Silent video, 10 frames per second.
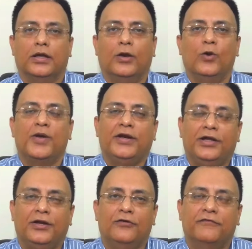Hello my
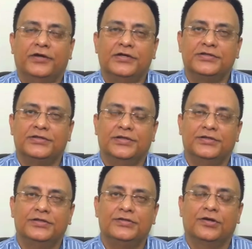dear Leo friends,
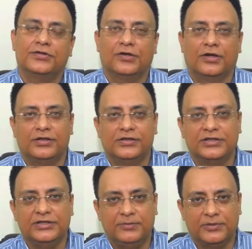this is your astrologer
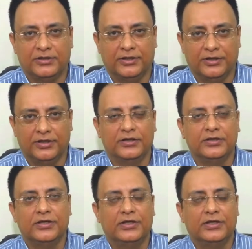Sandeep Kataria